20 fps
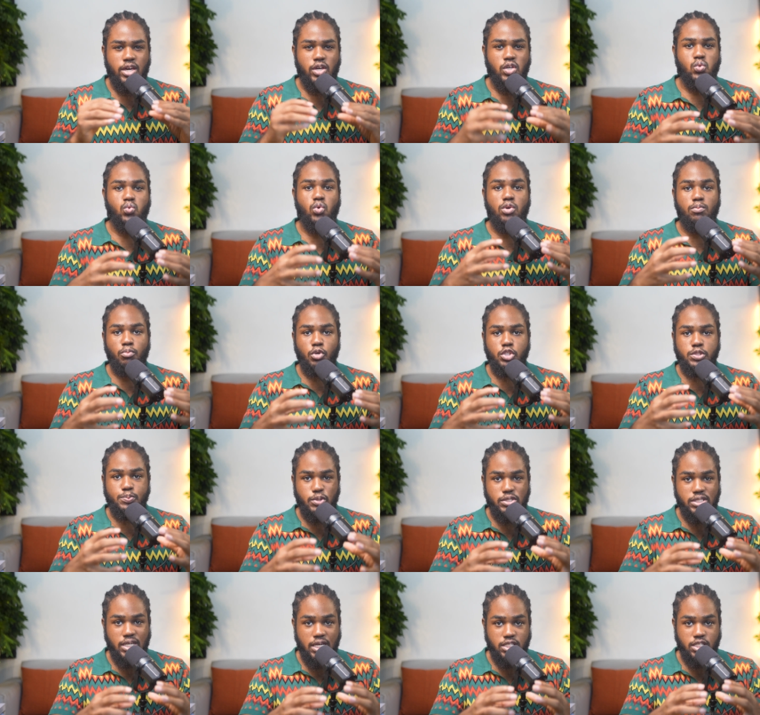into a much
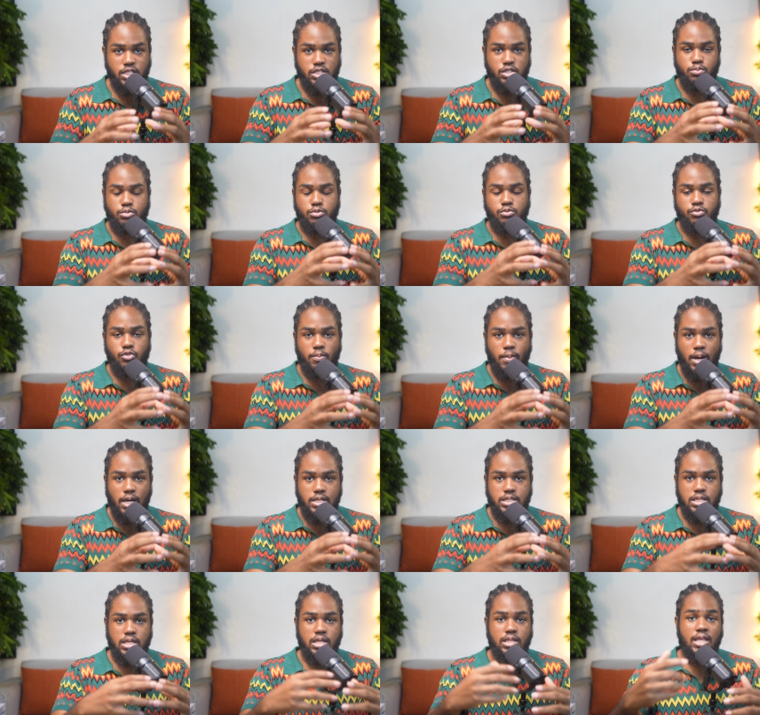more digestible format
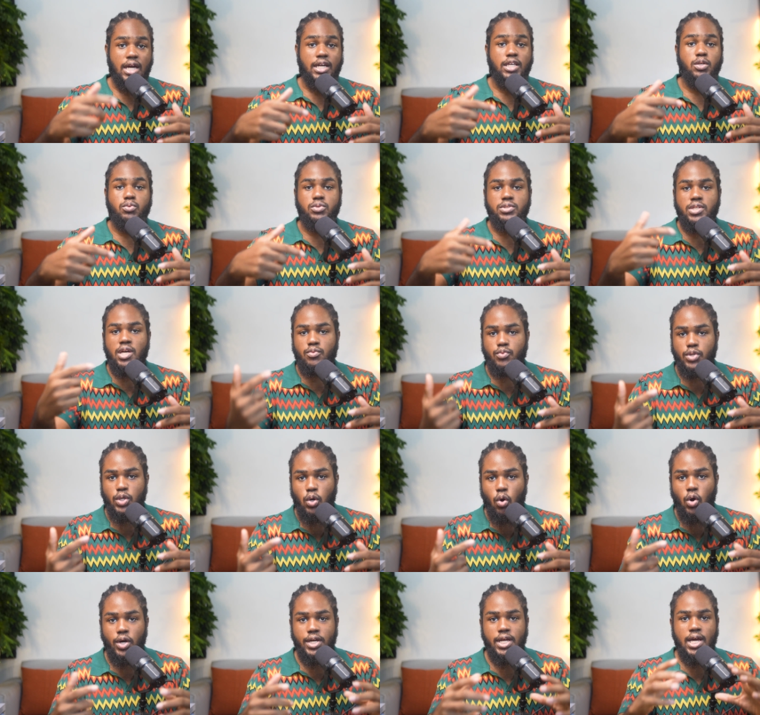that he will then
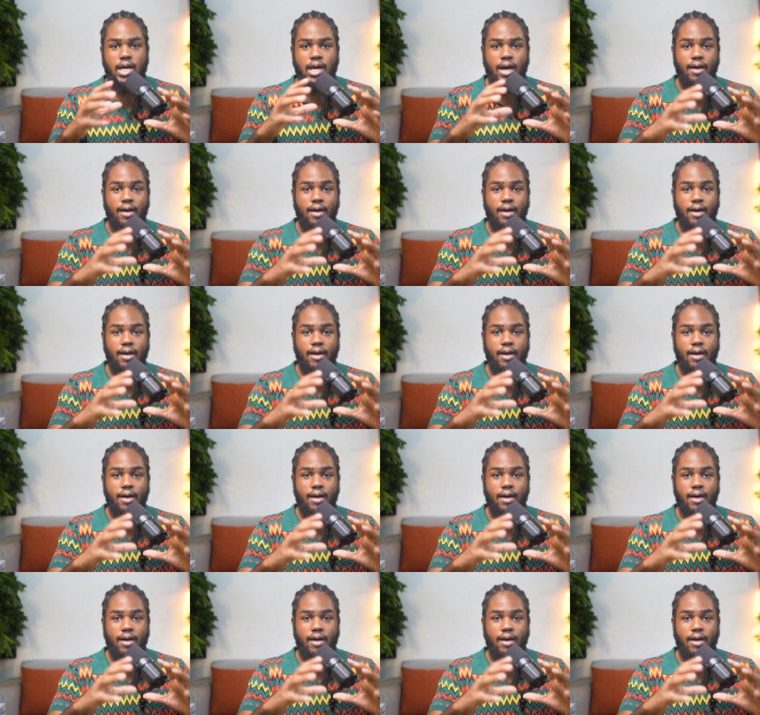record,